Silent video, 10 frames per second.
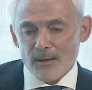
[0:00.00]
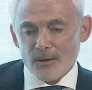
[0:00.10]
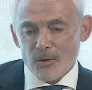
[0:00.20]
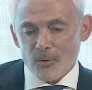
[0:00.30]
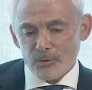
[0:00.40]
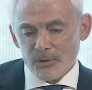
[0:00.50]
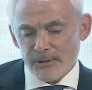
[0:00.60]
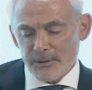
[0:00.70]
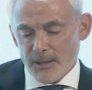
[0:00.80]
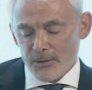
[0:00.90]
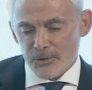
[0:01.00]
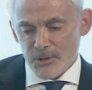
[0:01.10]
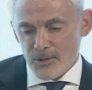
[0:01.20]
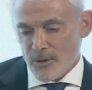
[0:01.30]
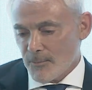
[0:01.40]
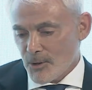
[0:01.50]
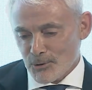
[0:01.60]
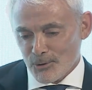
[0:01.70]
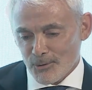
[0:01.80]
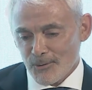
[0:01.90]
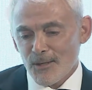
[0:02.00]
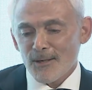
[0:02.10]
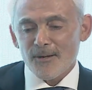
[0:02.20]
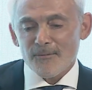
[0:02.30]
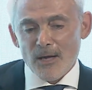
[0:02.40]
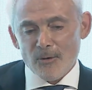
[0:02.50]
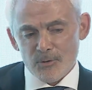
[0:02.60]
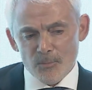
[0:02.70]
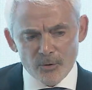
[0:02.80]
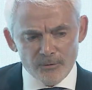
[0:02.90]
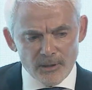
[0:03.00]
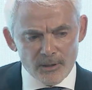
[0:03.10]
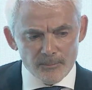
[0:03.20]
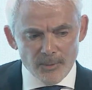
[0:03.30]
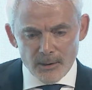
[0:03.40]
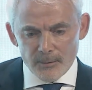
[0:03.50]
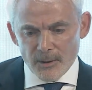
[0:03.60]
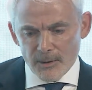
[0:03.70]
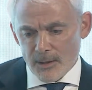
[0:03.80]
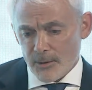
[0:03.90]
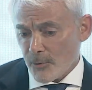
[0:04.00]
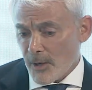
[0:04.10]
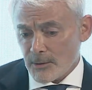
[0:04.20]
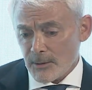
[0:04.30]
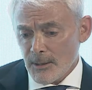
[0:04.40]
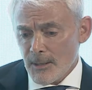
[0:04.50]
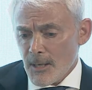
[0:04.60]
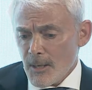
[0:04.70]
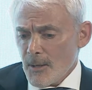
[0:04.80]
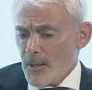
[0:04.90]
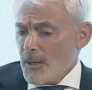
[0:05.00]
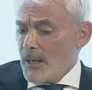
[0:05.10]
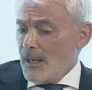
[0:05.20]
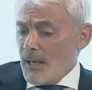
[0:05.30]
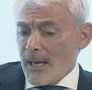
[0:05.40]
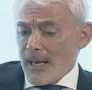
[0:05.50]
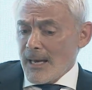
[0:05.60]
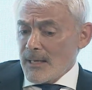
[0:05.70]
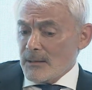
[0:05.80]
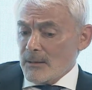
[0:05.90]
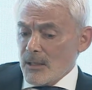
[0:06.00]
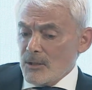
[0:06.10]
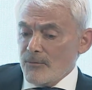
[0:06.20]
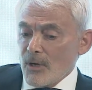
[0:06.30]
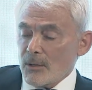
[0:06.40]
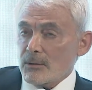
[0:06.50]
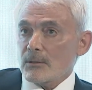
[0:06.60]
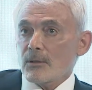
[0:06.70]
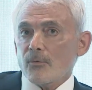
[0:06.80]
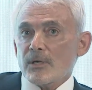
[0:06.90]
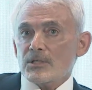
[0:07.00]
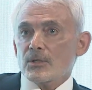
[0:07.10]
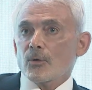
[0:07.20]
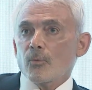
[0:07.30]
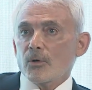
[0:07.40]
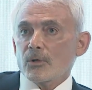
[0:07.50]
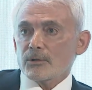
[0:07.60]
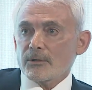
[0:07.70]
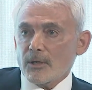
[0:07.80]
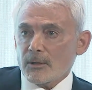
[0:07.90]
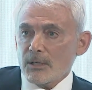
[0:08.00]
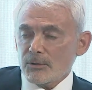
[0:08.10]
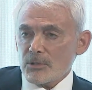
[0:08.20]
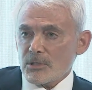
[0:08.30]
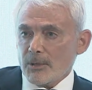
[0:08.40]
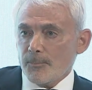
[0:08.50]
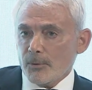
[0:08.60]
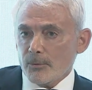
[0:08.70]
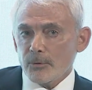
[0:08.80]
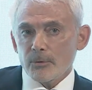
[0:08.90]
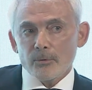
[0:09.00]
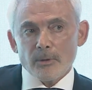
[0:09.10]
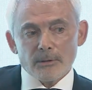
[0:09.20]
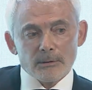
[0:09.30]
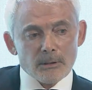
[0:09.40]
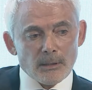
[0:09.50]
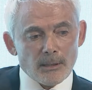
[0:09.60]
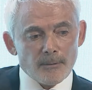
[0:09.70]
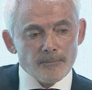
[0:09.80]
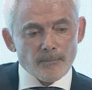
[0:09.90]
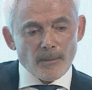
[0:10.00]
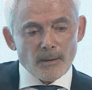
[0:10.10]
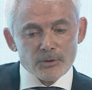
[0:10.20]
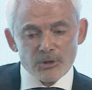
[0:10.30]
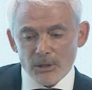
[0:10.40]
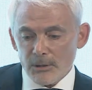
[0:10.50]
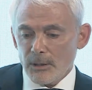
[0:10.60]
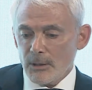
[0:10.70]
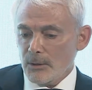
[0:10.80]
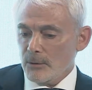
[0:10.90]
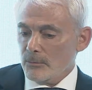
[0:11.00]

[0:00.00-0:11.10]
coal to clean energy. So I'm not sure if that was motivated by that threat. And then you've got the rest of the world. You've got countries like Peru and Chile